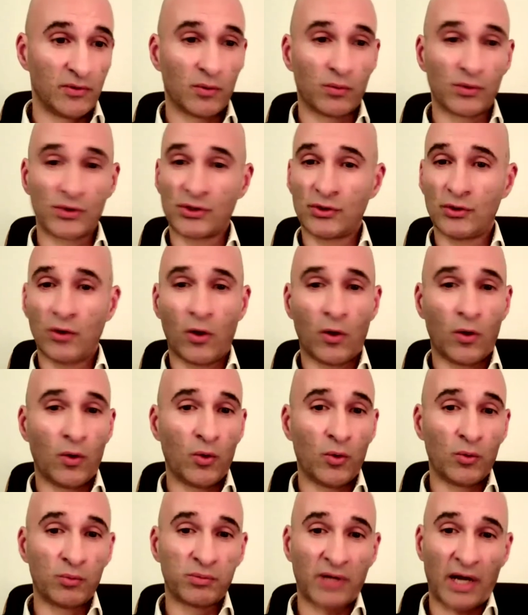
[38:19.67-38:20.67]
There was
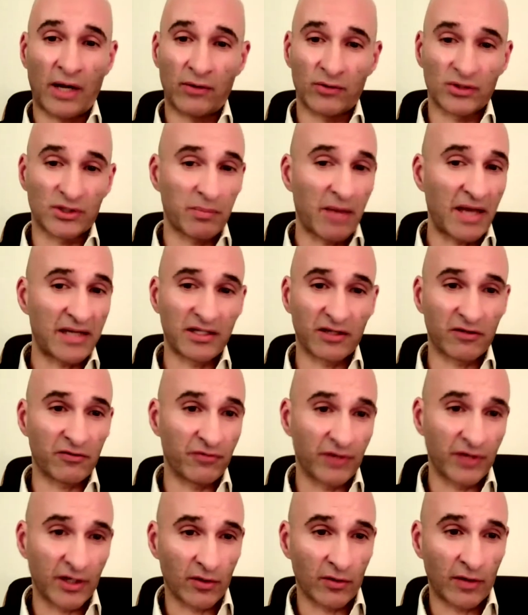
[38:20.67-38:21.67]
no charismatic
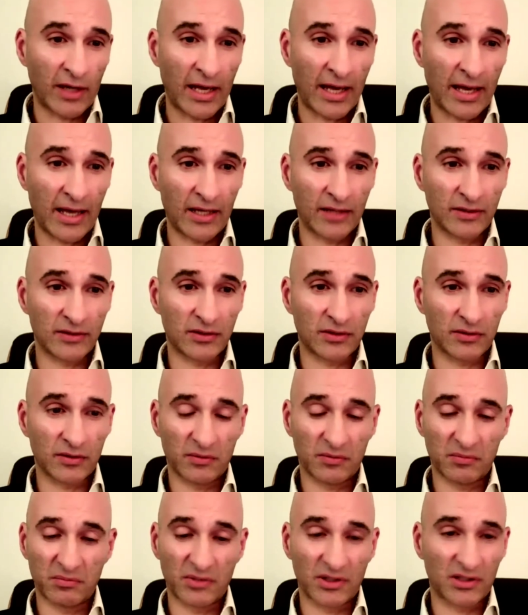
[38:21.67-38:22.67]
figurehead, uh,
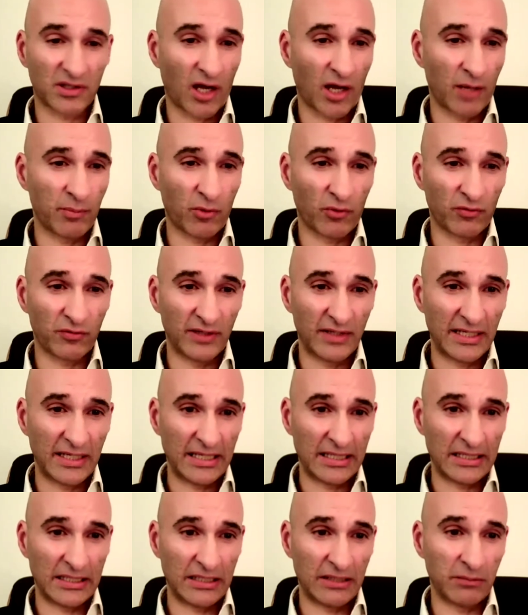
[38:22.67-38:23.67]
the type of
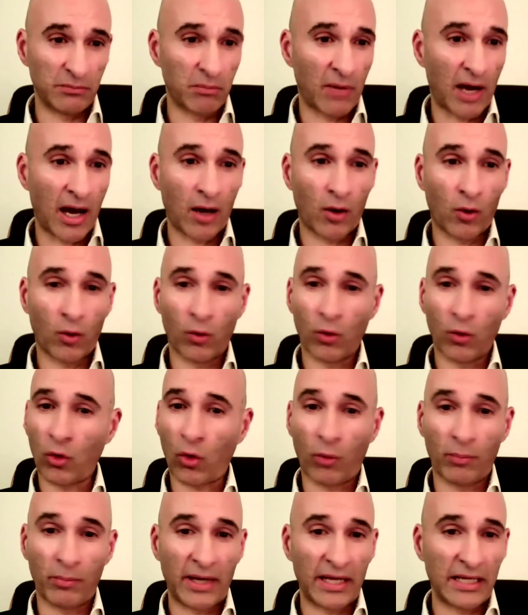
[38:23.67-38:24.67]
Lenin,
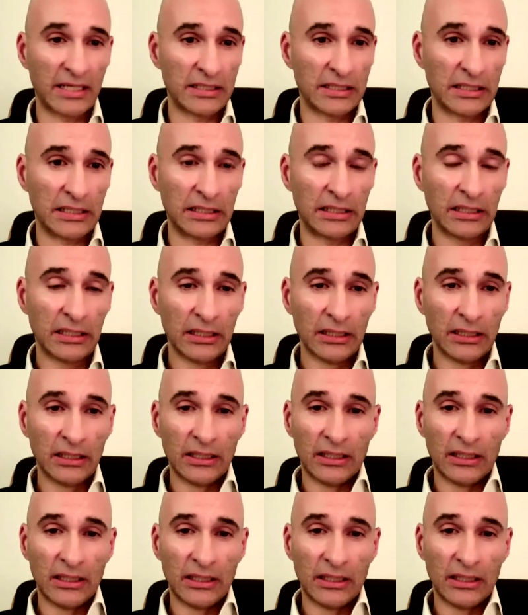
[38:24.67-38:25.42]
Mao, Khomeini,